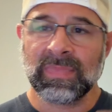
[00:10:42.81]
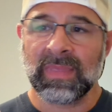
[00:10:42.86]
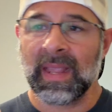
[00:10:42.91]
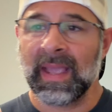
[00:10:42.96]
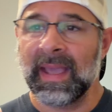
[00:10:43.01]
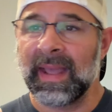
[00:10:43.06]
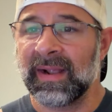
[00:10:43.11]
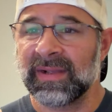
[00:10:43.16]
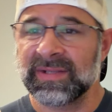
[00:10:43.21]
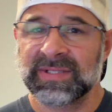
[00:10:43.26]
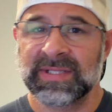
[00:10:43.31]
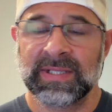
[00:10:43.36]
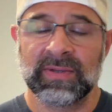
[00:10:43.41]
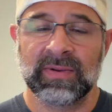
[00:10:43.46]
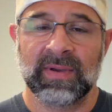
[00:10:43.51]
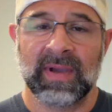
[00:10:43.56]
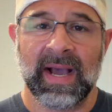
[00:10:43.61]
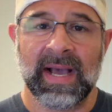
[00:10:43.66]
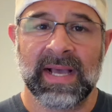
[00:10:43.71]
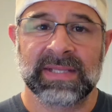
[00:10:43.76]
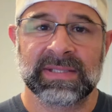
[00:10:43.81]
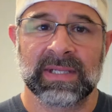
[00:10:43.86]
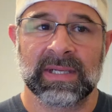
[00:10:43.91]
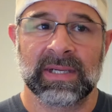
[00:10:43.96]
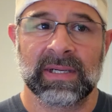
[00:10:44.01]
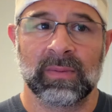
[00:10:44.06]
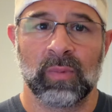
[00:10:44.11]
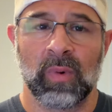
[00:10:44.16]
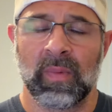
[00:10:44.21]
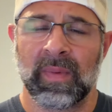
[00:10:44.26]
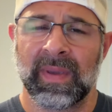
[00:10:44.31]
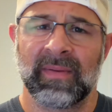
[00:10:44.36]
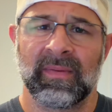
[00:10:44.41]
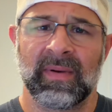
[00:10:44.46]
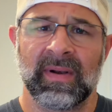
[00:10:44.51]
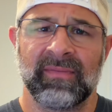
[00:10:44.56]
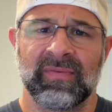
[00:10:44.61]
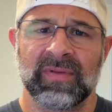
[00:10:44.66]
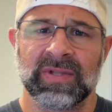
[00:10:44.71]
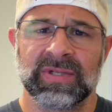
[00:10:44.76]
And I'll see you guys when we get
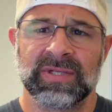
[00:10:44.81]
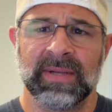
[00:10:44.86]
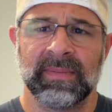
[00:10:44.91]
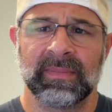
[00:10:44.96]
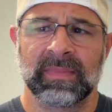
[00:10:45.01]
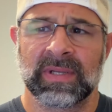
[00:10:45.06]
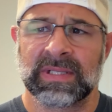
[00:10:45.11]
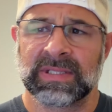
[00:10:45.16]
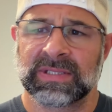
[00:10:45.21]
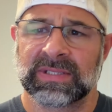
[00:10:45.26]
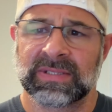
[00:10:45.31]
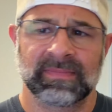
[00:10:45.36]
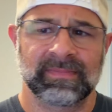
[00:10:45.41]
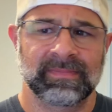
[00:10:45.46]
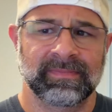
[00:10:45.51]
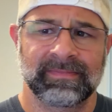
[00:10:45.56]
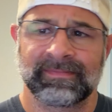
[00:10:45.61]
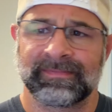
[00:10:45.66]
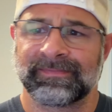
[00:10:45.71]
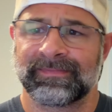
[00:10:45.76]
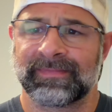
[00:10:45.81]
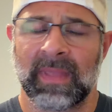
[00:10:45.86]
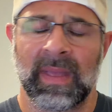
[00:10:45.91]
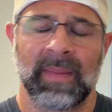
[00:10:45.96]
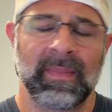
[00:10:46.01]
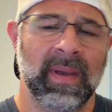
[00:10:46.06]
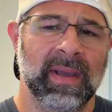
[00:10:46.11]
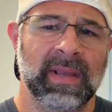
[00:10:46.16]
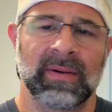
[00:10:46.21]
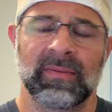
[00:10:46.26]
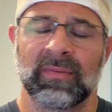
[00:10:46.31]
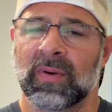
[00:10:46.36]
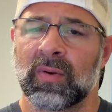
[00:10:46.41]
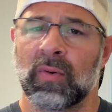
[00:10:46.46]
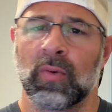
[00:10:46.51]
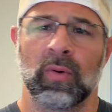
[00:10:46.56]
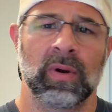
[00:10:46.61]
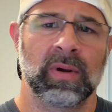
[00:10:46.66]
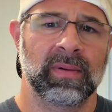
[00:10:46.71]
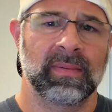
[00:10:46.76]
ready for the gym, because I'm not going to
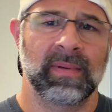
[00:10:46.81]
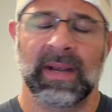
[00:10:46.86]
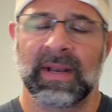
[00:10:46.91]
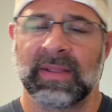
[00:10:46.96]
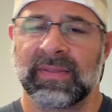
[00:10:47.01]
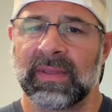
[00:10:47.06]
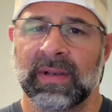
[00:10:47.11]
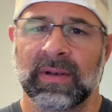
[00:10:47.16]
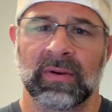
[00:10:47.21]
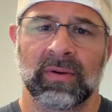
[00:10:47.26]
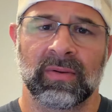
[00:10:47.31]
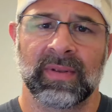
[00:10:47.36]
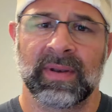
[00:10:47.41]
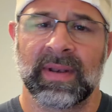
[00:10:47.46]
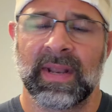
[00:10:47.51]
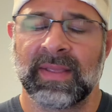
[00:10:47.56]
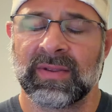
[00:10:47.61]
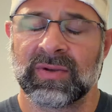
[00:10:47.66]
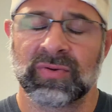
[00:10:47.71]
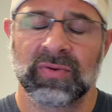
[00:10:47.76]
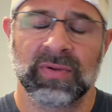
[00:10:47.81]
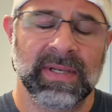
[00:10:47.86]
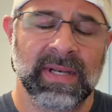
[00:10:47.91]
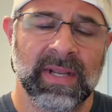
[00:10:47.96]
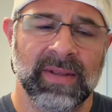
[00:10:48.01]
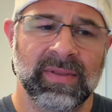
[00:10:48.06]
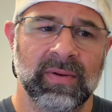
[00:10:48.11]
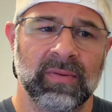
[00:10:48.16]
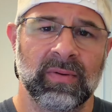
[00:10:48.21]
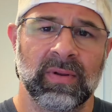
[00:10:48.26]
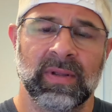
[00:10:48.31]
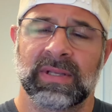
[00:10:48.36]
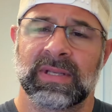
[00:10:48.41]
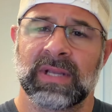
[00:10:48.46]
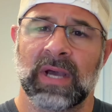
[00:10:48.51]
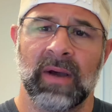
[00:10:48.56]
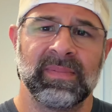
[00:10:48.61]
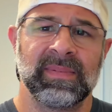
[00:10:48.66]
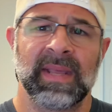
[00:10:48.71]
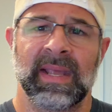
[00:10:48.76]
record anything during the day. There's really nothing really to
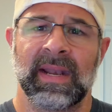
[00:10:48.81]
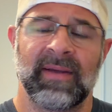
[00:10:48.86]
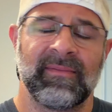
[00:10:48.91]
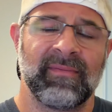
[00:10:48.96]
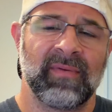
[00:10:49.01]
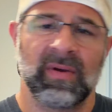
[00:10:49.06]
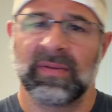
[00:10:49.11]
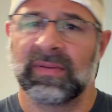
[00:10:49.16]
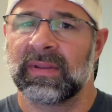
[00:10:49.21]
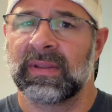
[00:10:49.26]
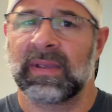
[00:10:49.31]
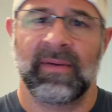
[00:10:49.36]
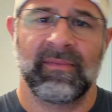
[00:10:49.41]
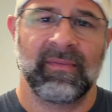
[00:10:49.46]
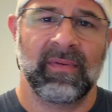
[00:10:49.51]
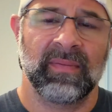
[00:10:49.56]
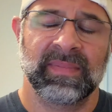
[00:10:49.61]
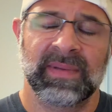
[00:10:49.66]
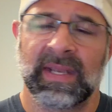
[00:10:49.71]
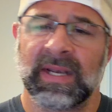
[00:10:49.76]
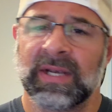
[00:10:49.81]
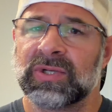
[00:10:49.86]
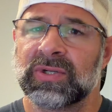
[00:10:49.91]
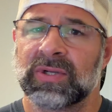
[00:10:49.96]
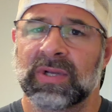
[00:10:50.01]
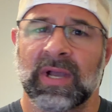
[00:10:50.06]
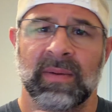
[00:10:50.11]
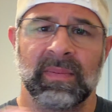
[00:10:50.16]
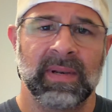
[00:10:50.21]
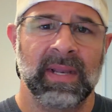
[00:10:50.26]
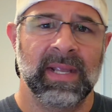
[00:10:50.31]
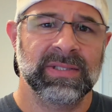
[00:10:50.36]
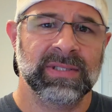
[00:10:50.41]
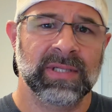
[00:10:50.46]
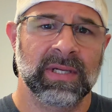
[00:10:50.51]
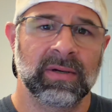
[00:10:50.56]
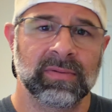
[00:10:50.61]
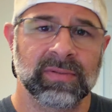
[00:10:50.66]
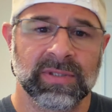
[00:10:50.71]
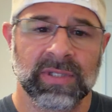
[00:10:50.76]
update. I've updated you a couple days
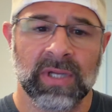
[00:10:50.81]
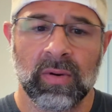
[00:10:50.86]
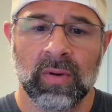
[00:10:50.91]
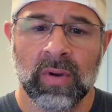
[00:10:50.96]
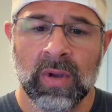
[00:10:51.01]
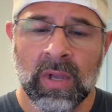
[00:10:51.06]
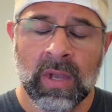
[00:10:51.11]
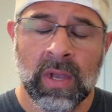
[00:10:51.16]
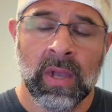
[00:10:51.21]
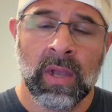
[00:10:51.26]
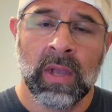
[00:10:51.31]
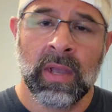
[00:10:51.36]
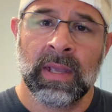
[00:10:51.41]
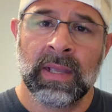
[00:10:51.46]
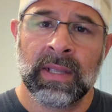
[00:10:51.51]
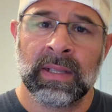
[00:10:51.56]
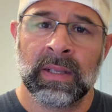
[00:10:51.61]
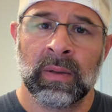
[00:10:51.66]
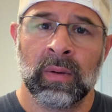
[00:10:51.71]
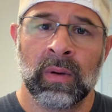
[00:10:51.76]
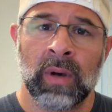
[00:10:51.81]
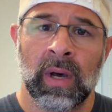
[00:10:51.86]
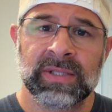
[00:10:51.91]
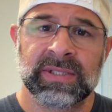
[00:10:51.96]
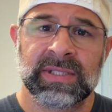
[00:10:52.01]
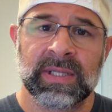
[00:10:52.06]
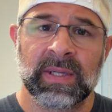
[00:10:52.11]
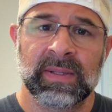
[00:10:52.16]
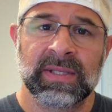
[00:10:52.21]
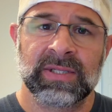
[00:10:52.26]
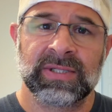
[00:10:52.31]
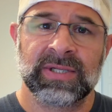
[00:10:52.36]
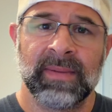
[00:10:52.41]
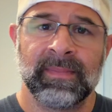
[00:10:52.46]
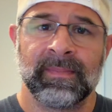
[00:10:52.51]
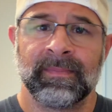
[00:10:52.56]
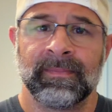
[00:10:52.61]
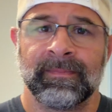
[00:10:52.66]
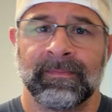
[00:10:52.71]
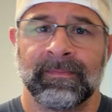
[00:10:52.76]
ago. So I'll see you at the gym.